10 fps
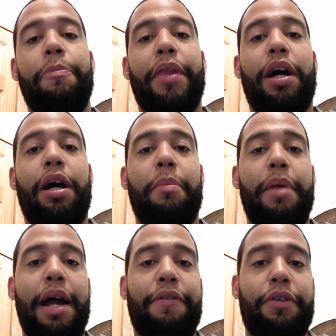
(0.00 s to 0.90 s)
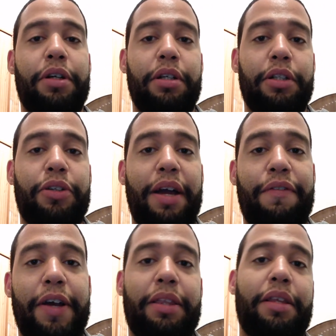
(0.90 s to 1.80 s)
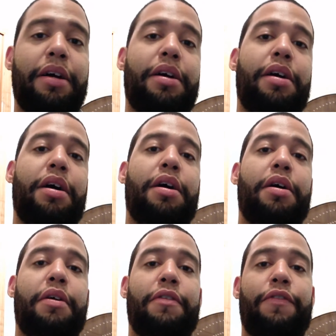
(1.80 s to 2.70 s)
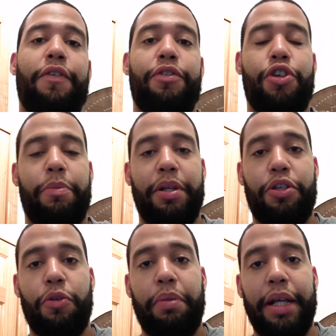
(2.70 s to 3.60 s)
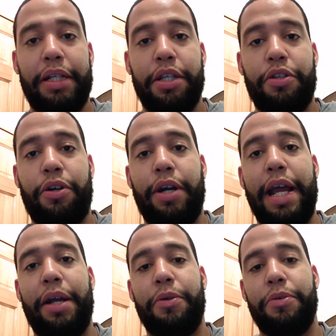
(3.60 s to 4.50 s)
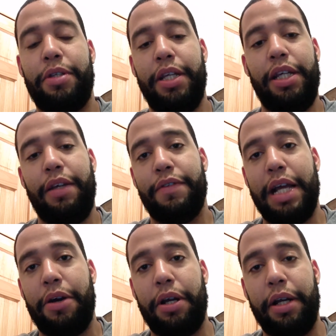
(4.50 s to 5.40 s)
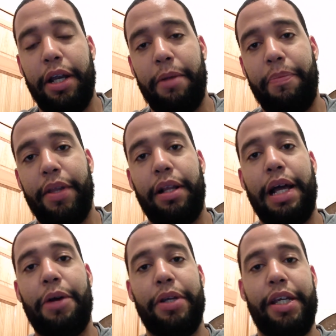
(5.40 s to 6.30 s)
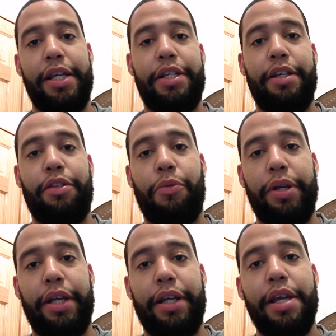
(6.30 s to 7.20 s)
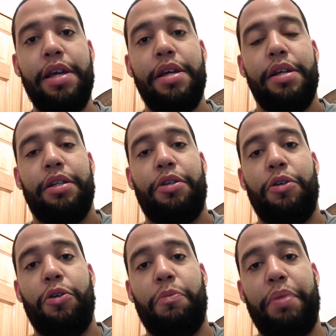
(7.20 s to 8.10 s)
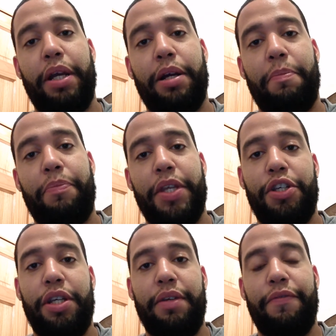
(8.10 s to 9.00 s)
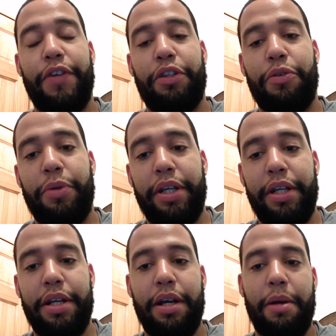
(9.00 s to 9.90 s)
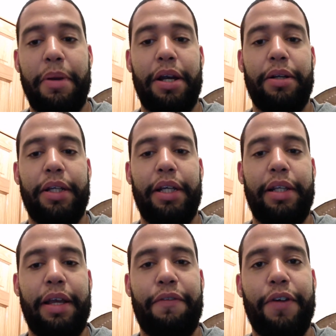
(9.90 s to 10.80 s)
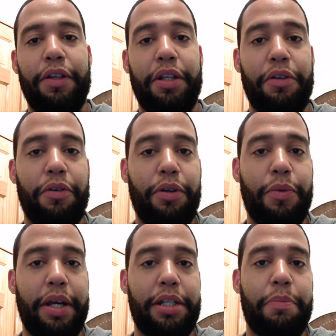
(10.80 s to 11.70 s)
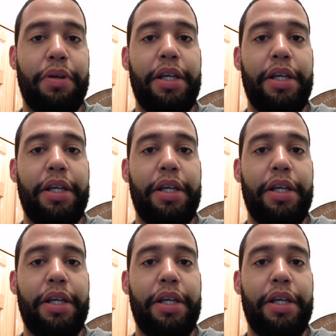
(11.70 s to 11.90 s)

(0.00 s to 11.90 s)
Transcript: After the trifecta of German suplexes, Kurt Angle's knee gives out on him, allowing EC3 to pick up the cheap victory. Apparently, they felt that the only way to put